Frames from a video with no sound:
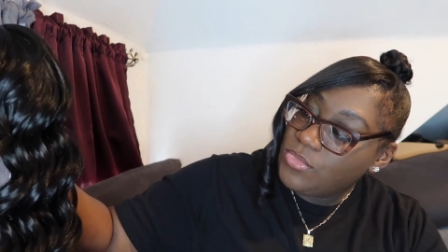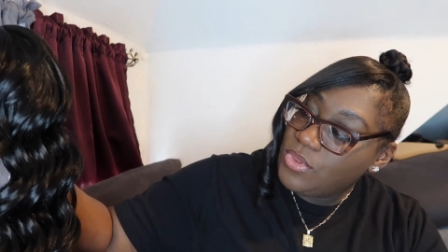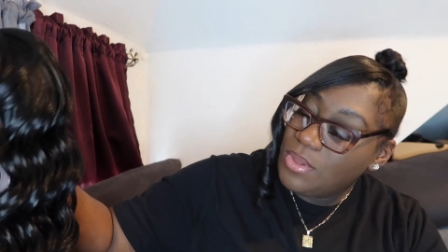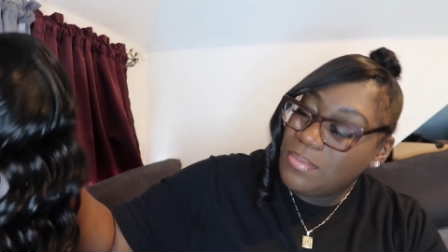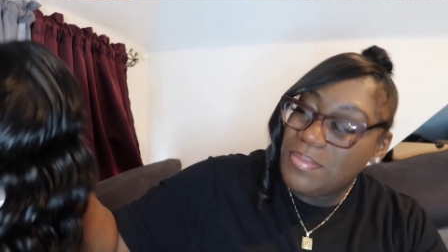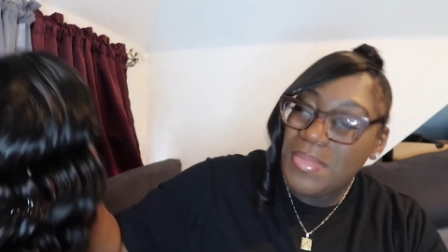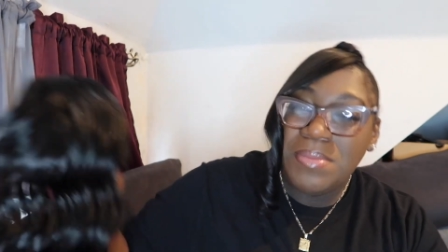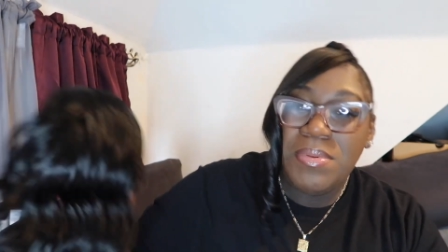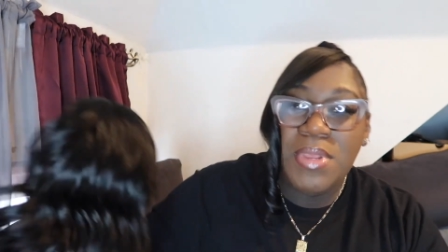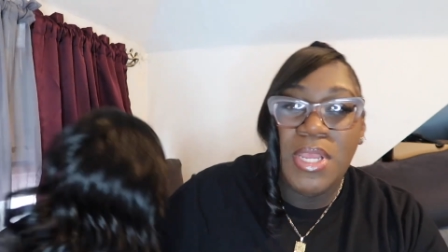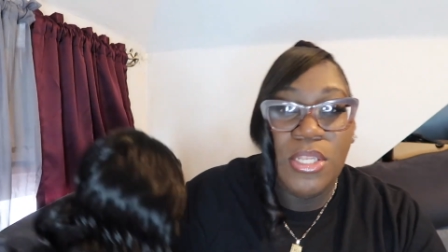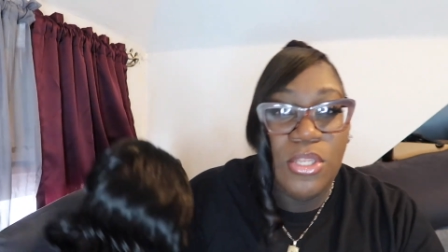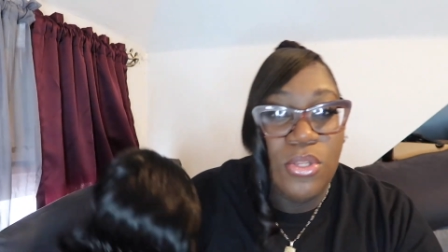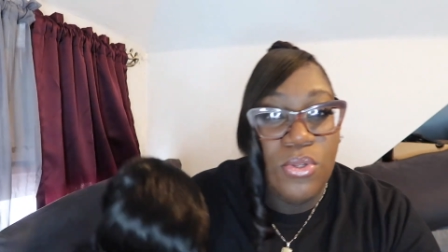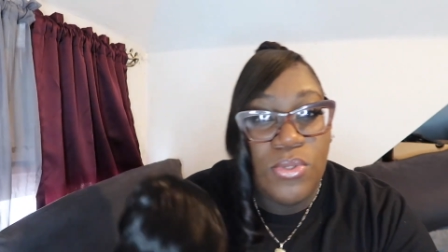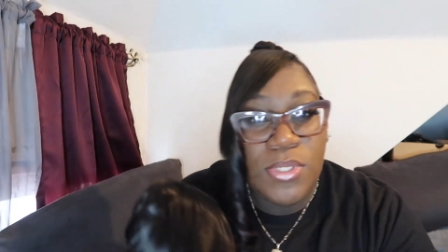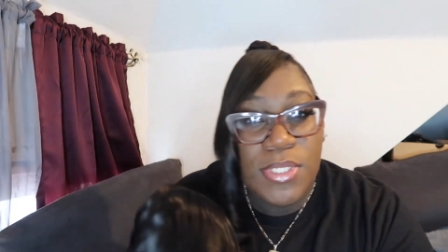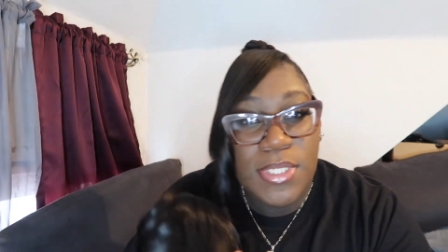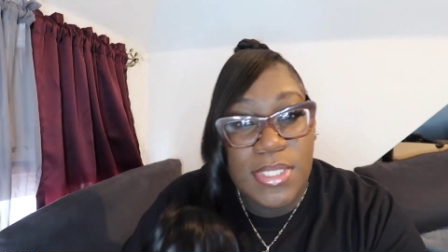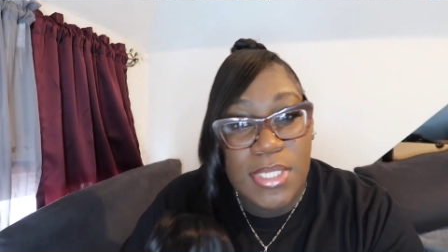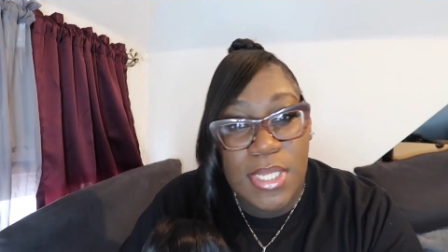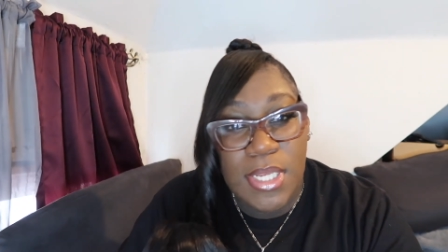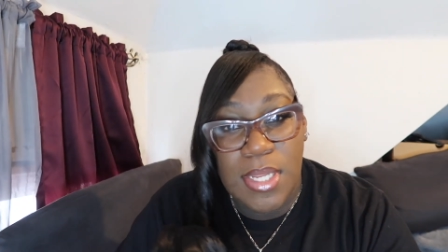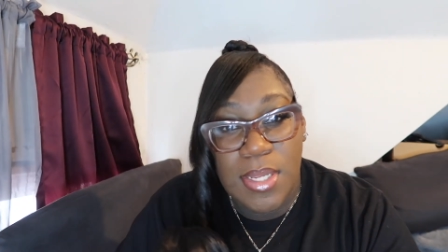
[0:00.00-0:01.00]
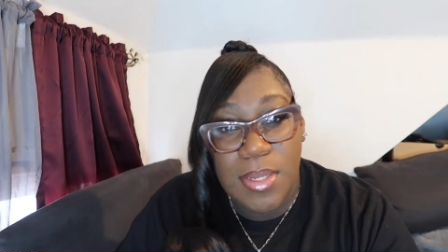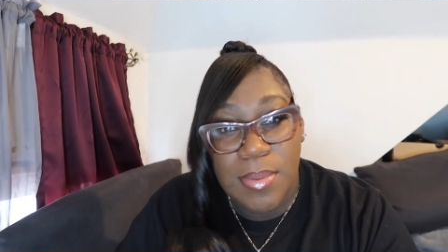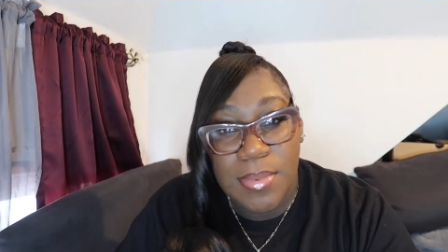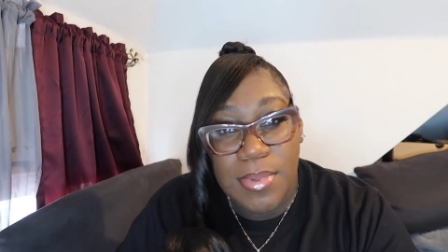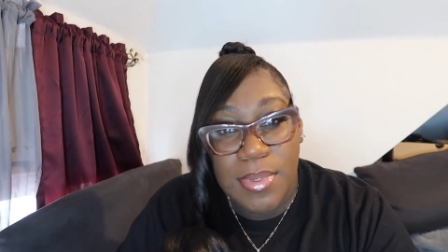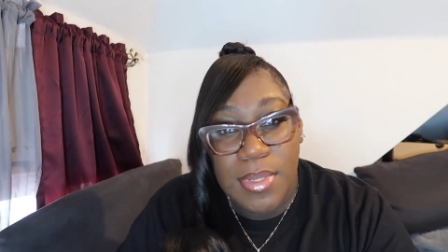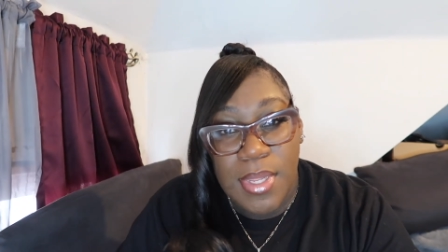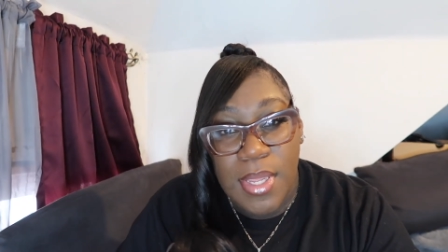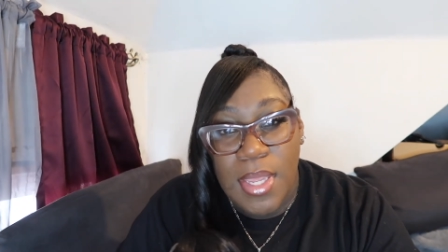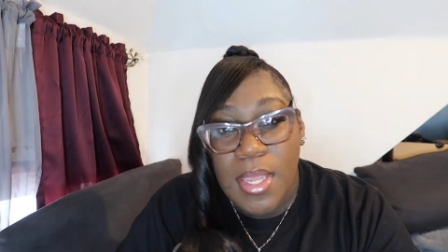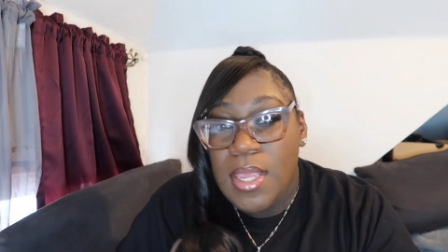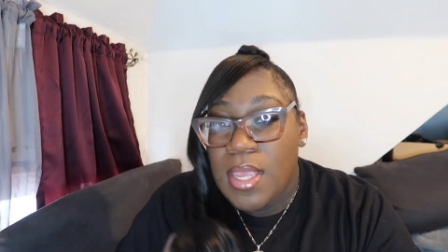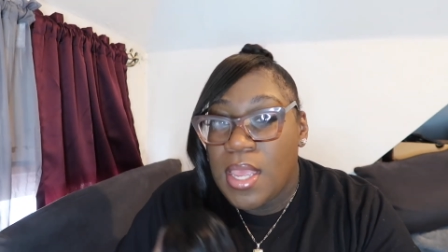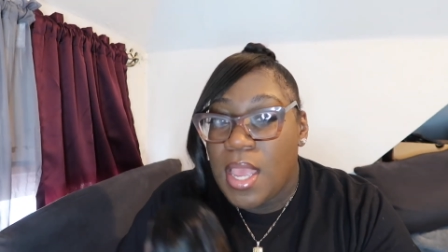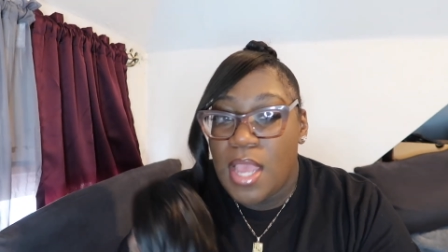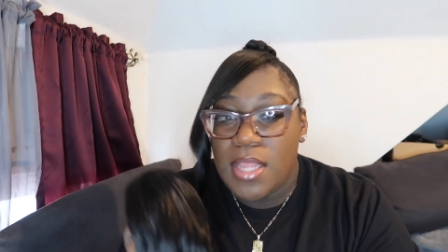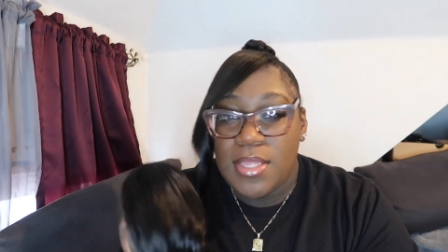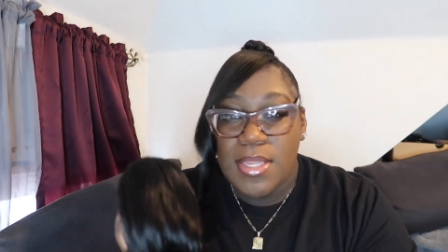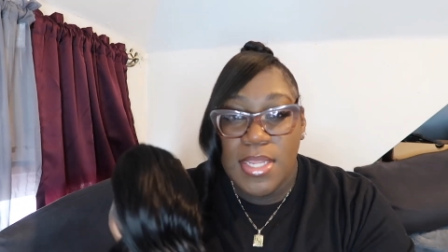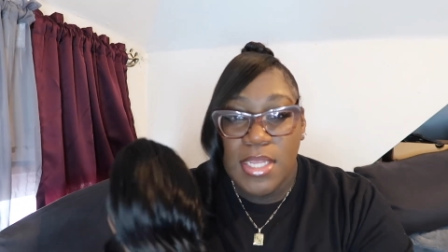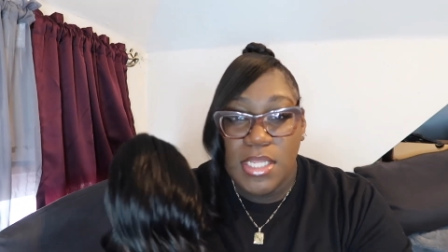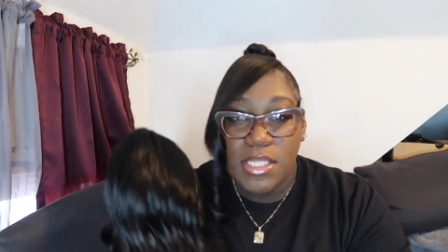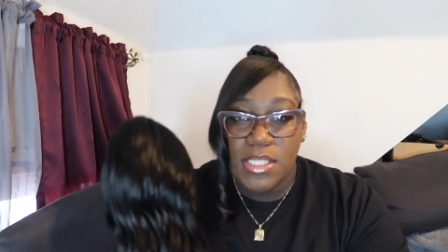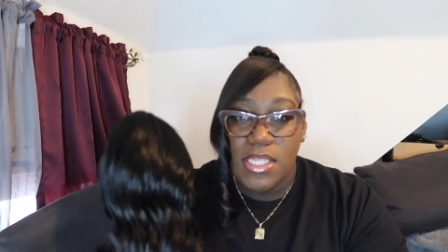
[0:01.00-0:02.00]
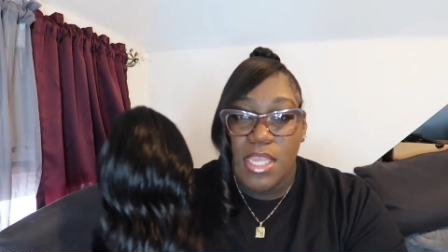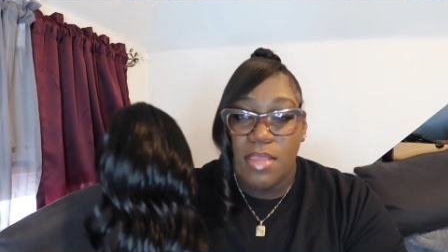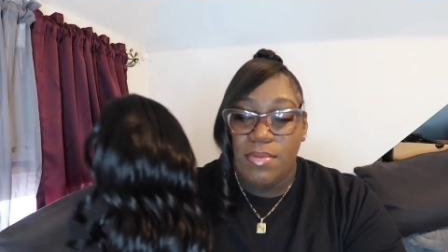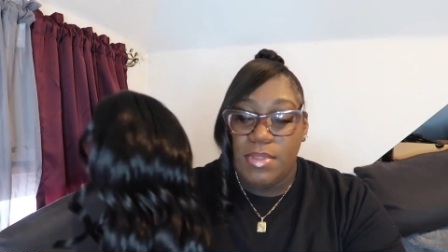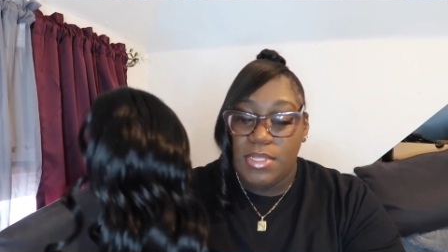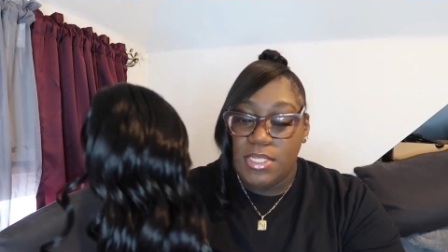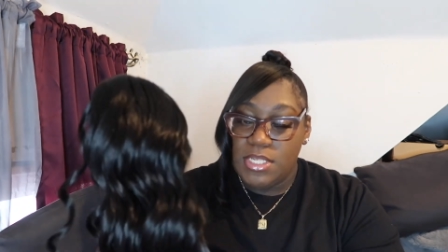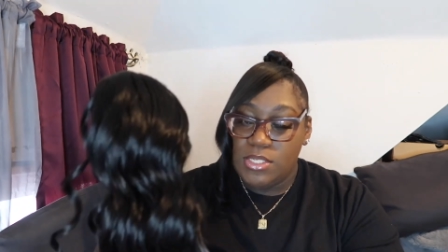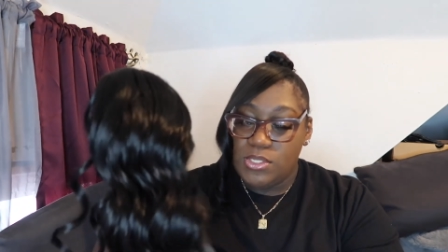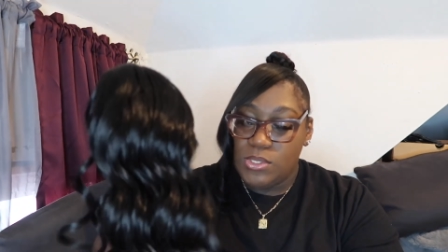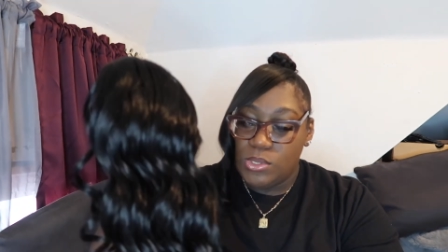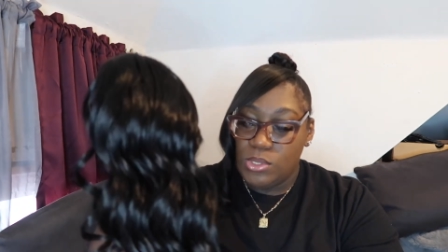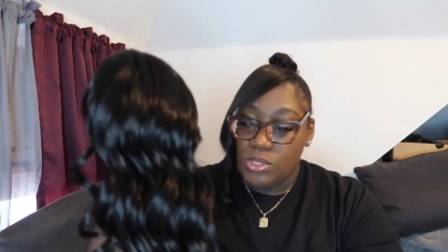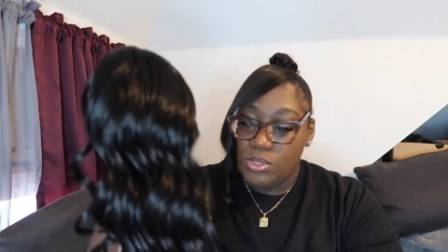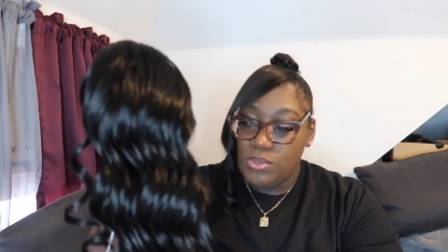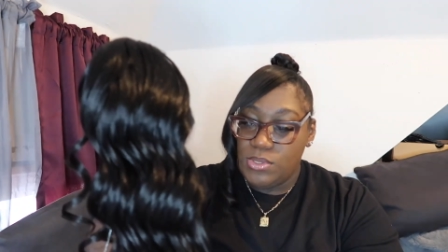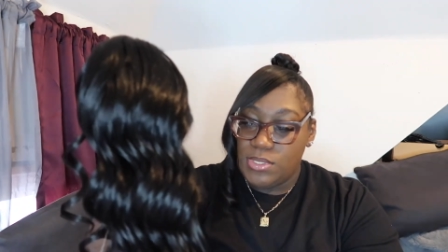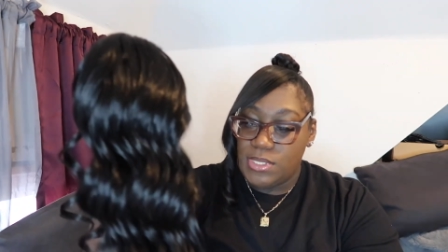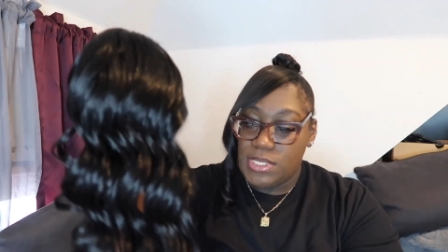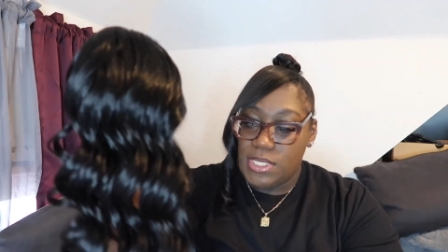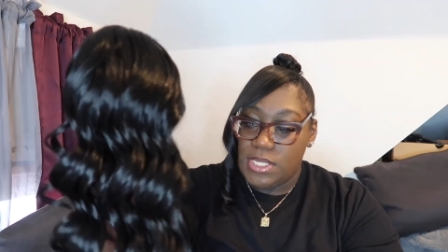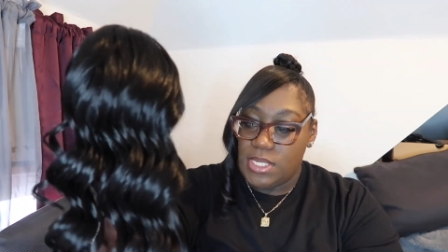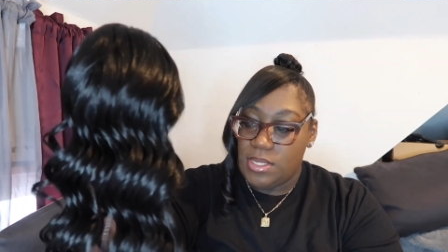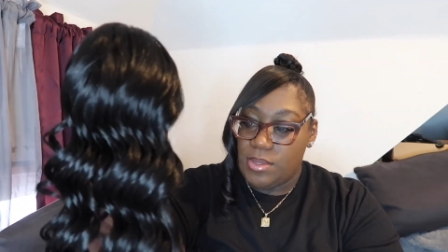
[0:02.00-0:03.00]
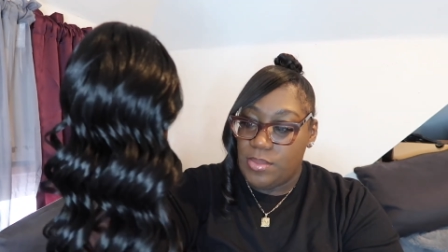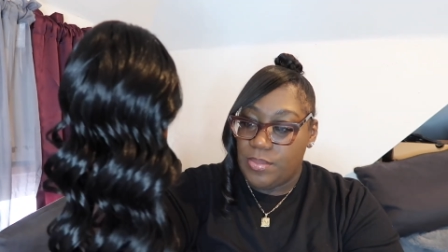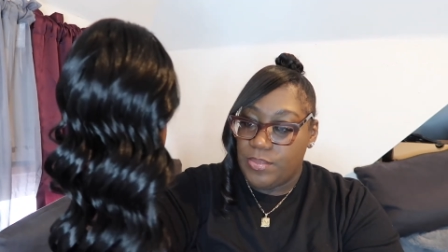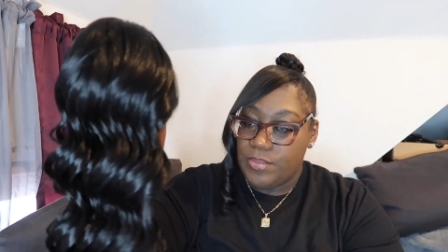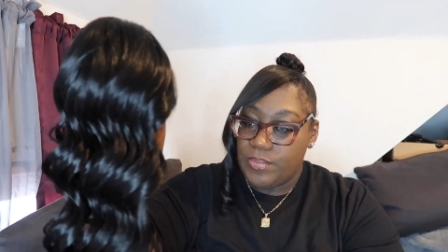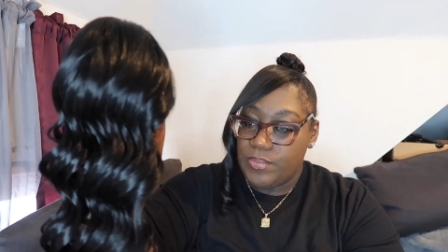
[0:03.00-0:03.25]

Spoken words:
Maybe a loose deep. I think it's giving loose deep.